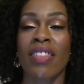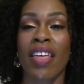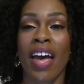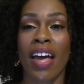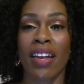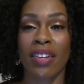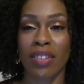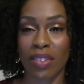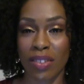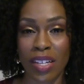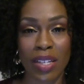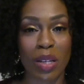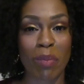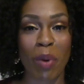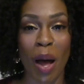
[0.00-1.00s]
that
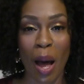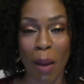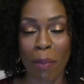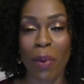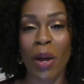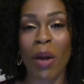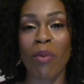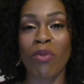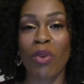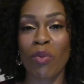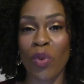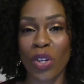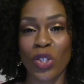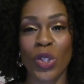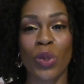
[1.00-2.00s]
tend to pop up
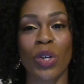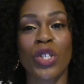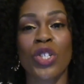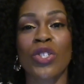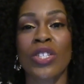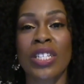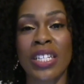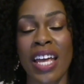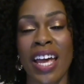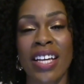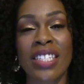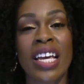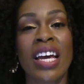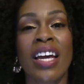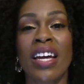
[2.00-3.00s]
from one generation to the
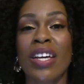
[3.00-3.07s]
next